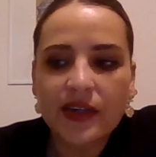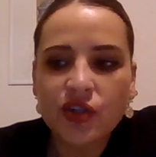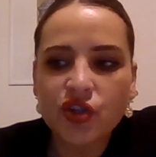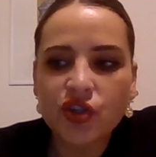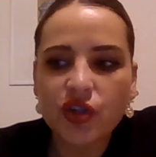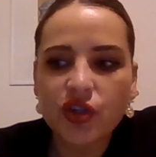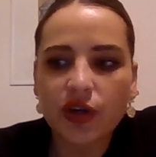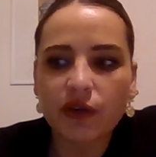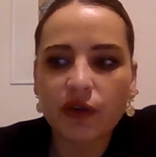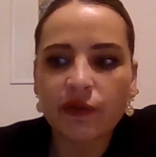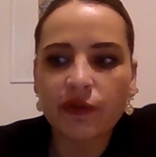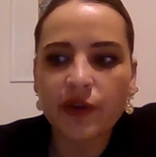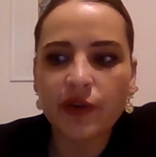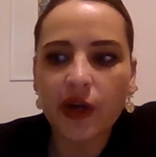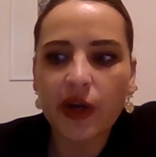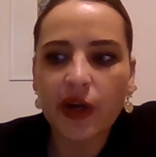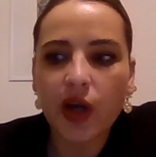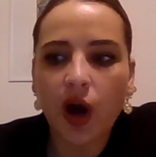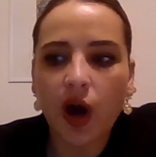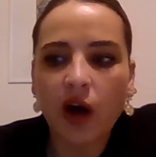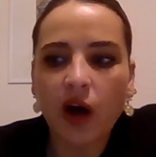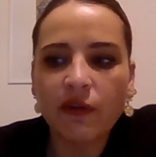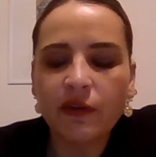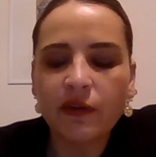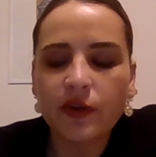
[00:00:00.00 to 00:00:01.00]
So very
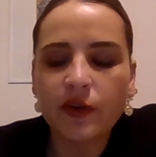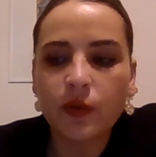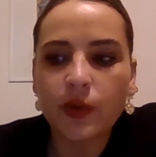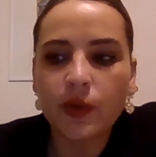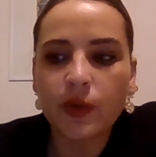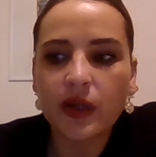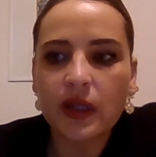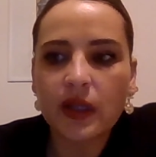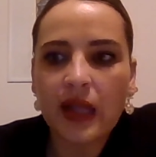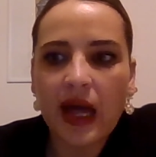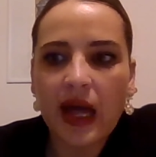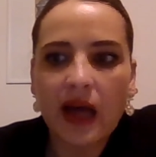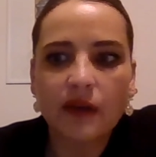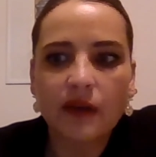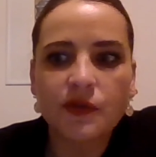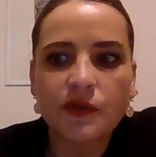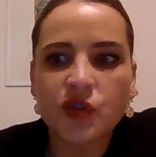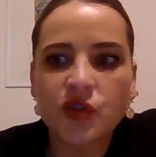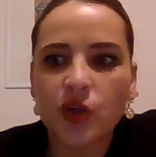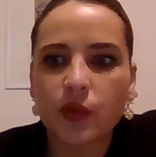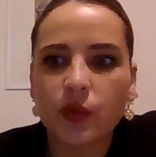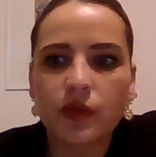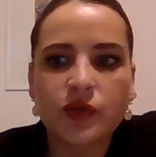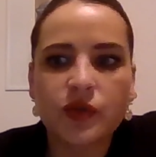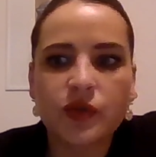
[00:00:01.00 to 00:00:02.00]
often we'll have,
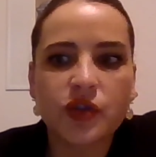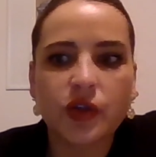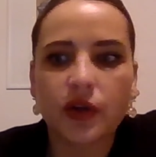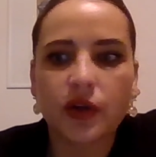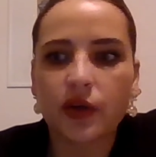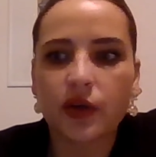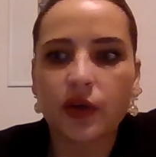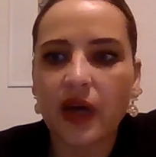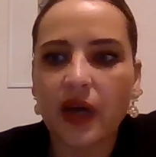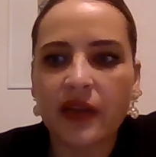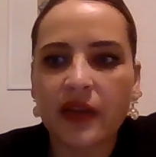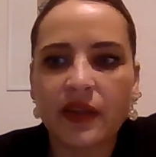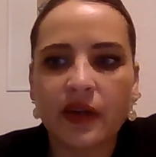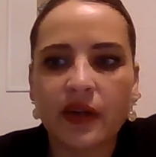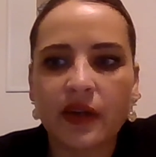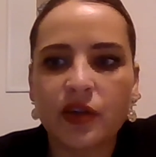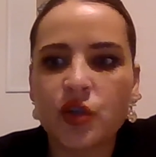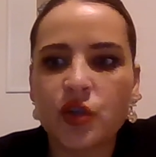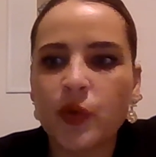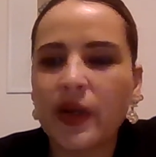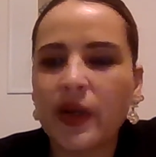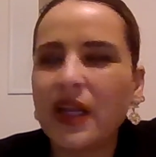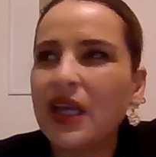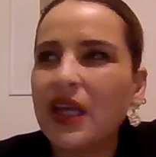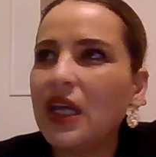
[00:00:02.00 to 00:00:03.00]
so I think
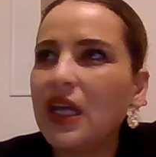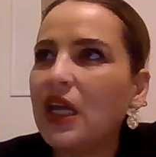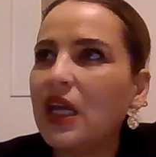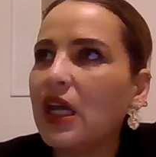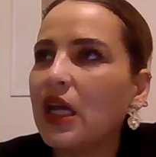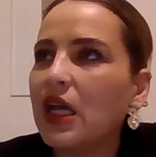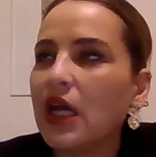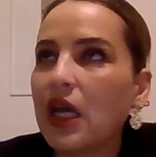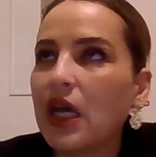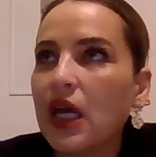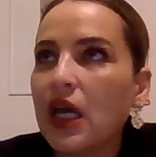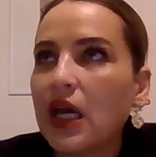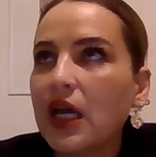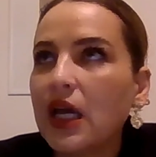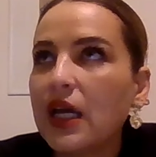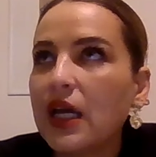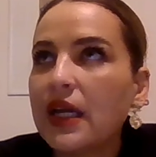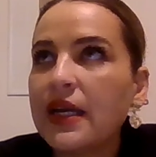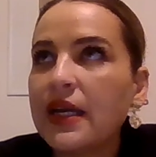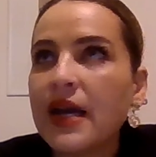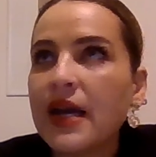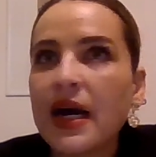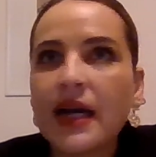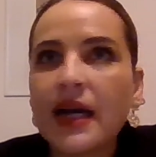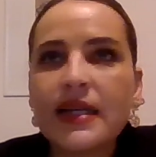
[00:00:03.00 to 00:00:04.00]

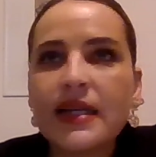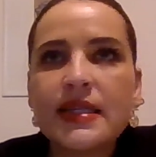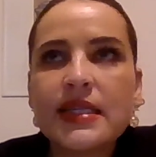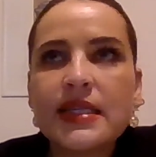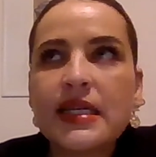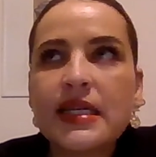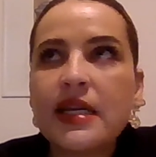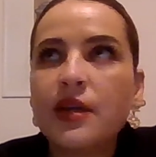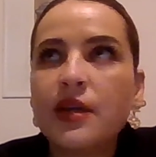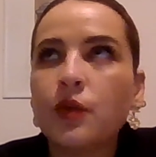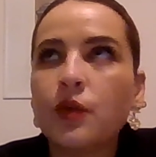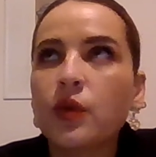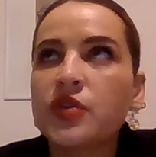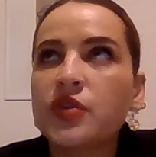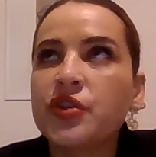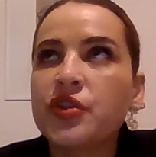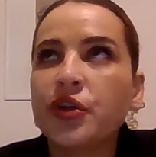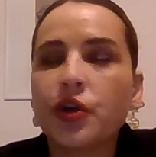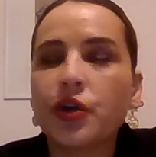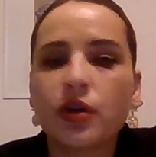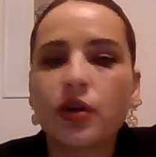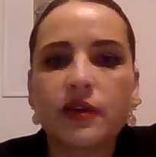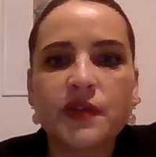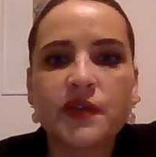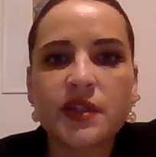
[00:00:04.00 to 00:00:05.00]
2019 was a
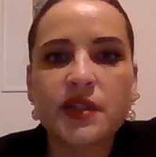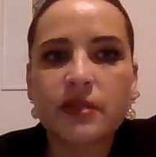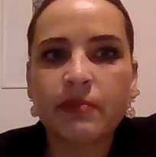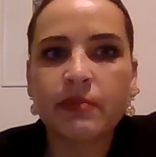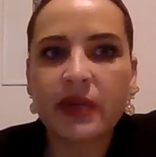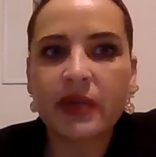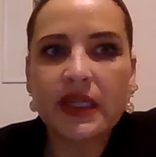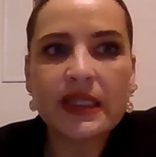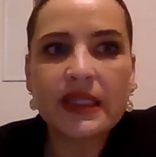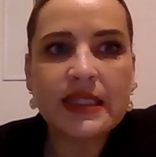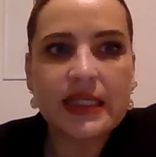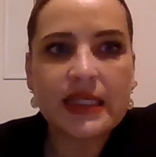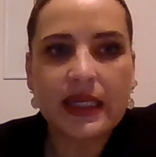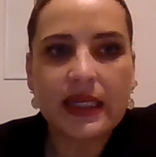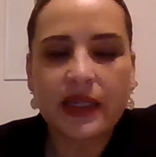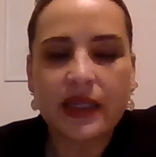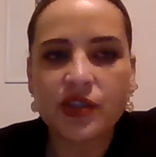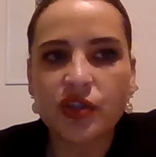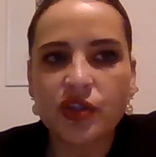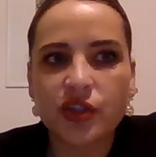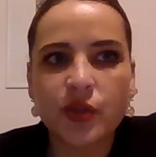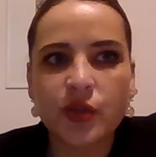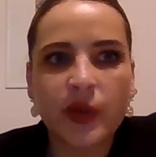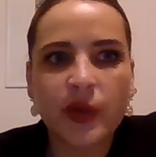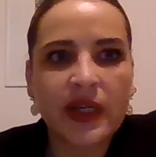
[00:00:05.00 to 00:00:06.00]
year of stability. So
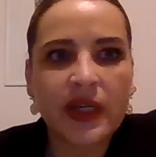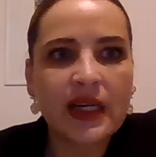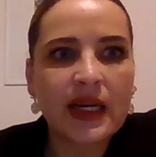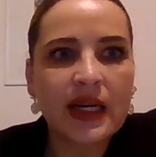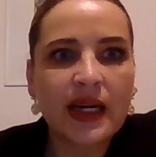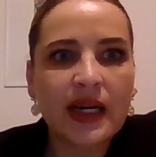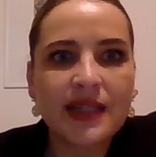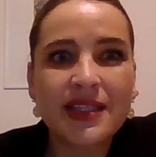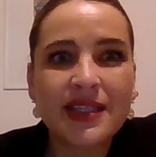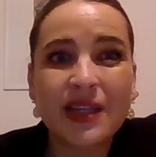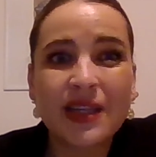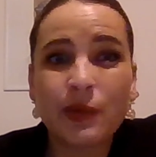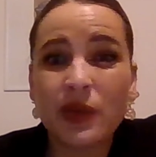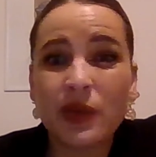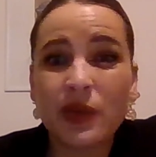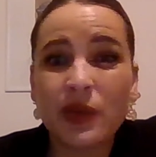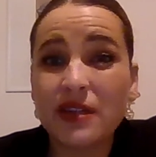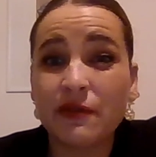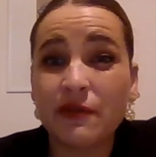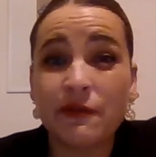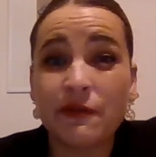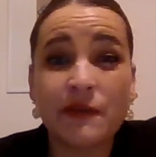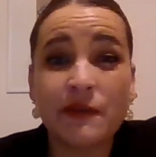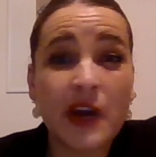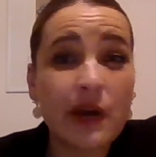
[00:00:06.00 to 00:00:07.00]
2019, we did
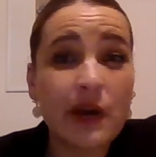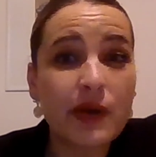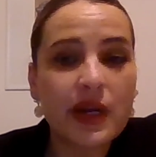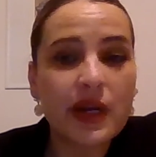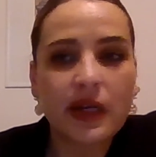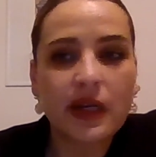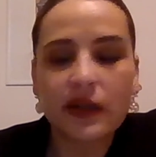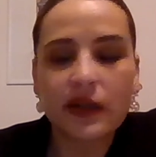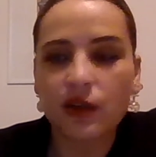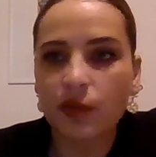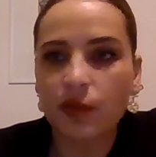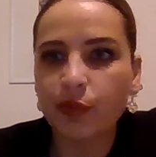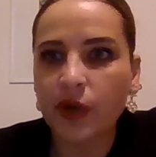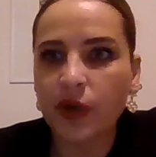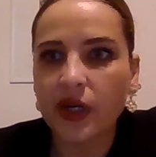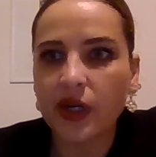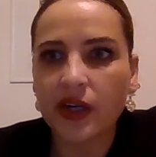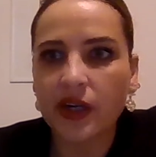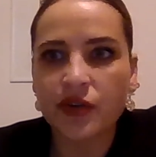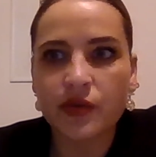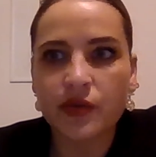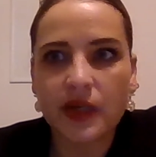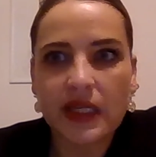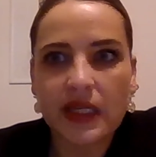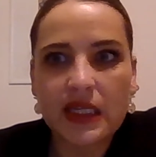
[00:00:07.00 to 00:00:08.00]
very little product
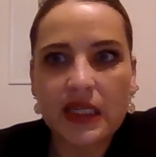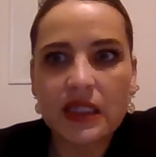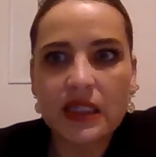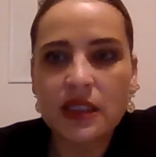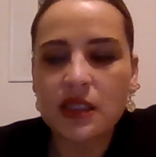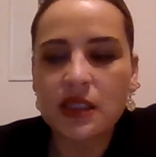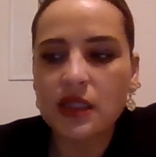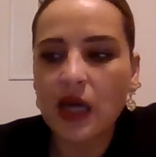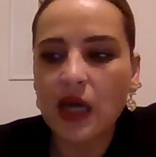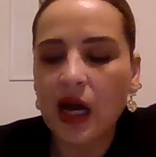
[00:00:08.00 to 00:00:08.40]
release.